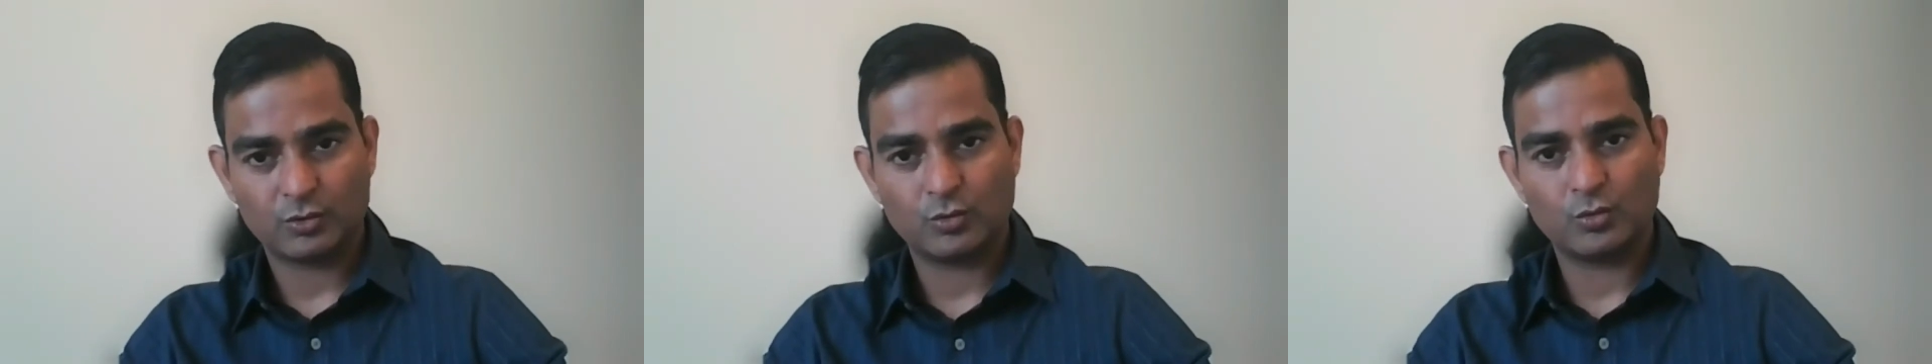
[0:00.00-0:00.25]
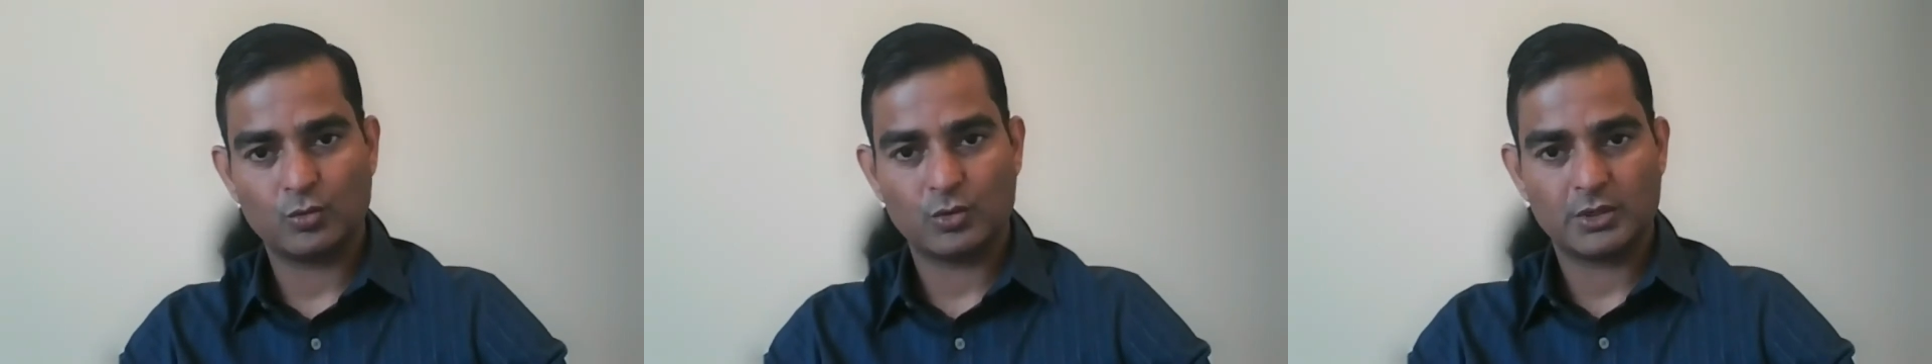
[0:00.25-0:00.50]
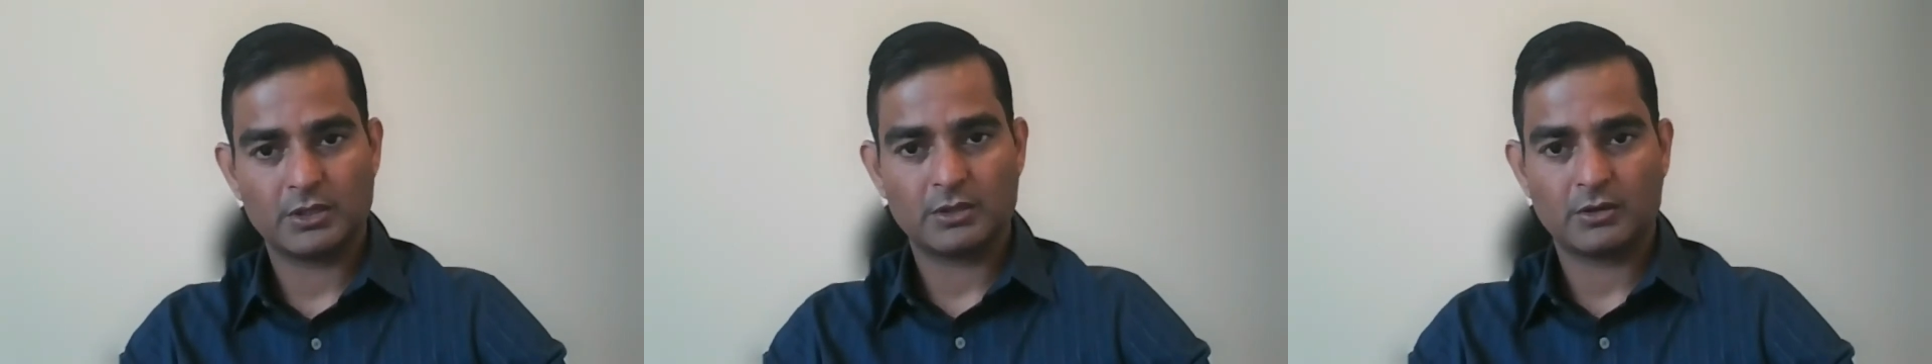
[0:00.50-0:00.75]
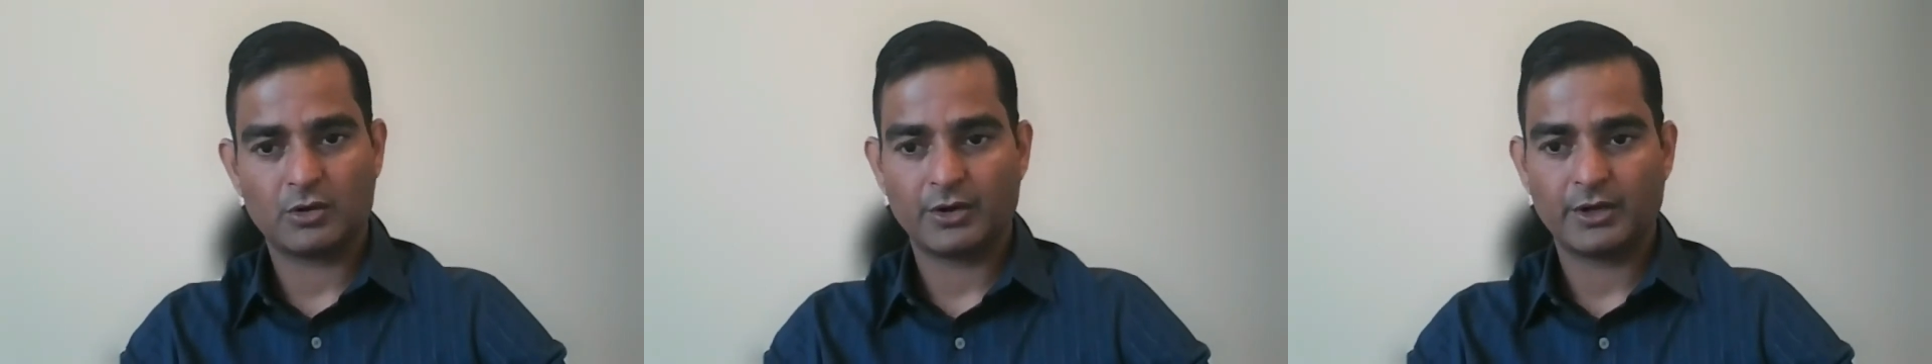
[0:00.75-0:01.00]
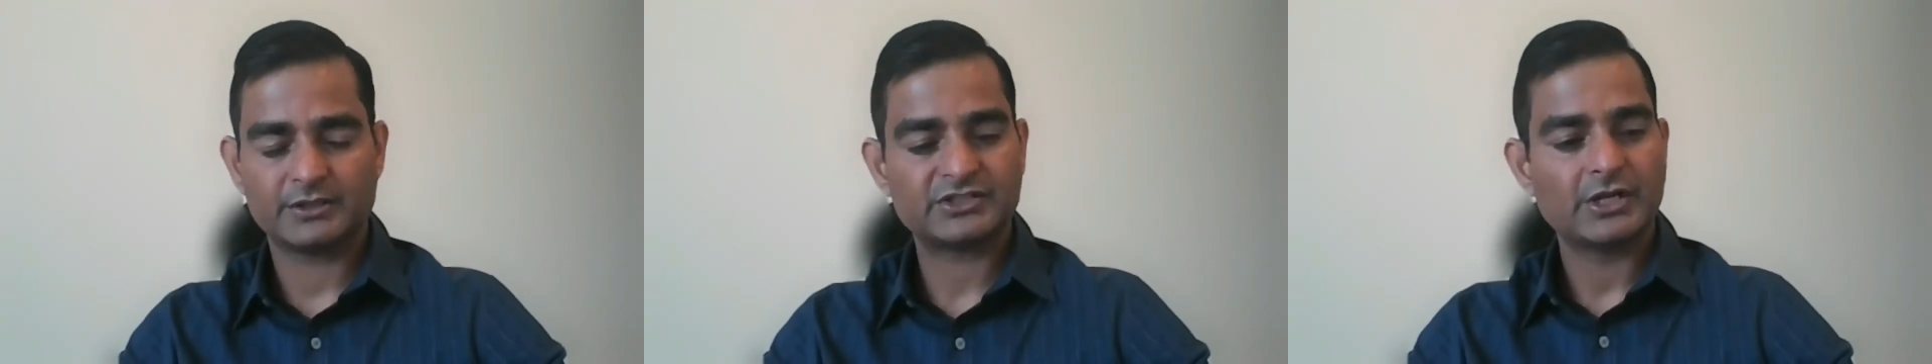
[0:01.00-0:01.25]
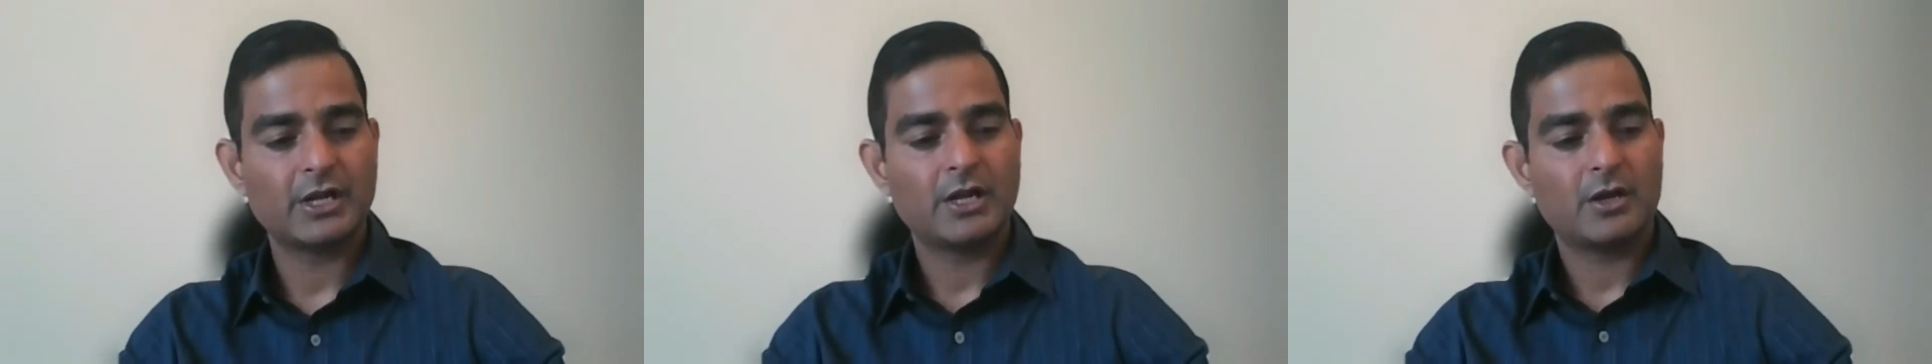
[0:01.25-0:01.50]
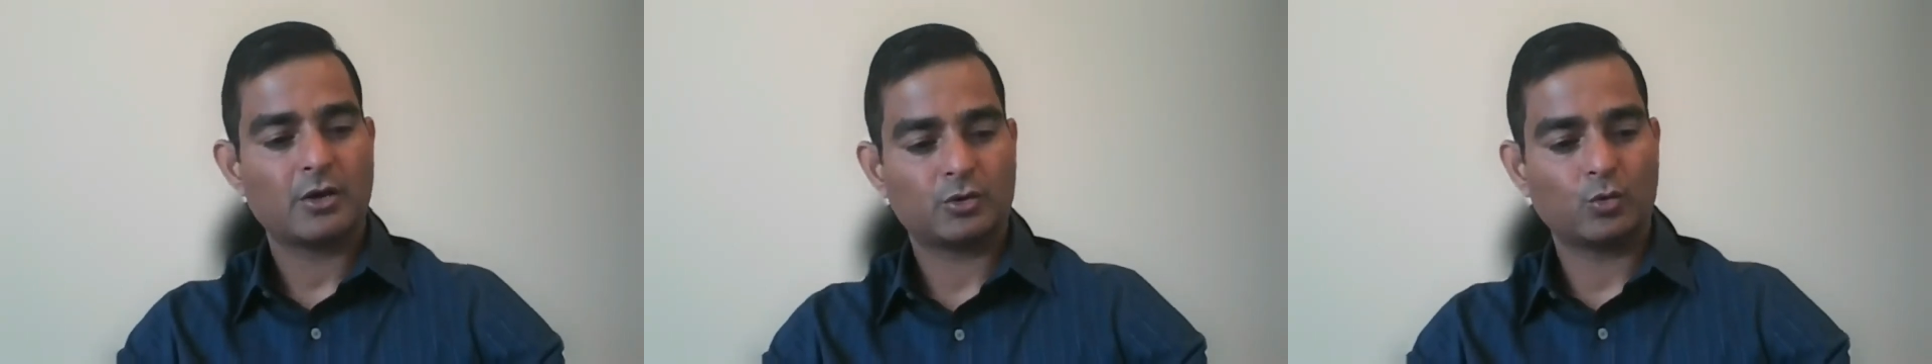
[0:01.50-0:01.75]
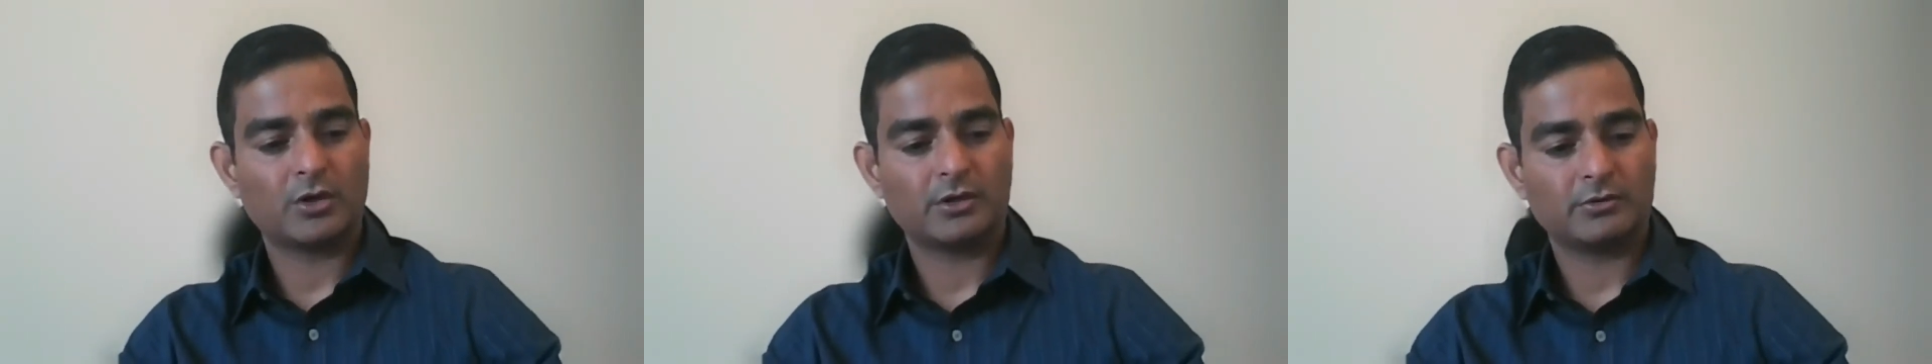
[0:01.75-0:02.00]
to audience,
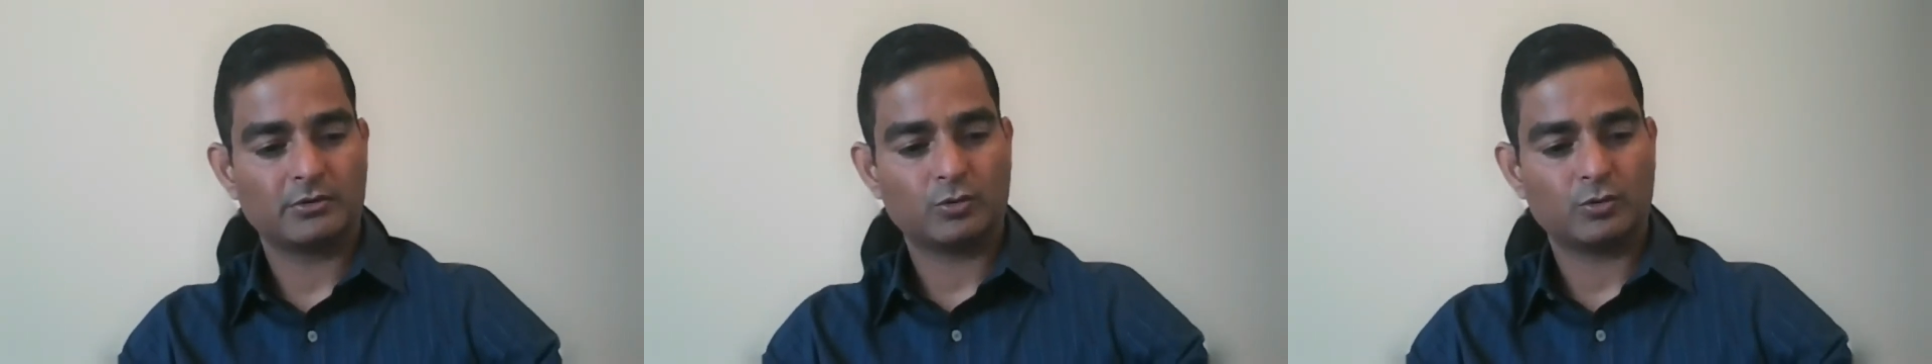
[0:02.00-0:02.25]
to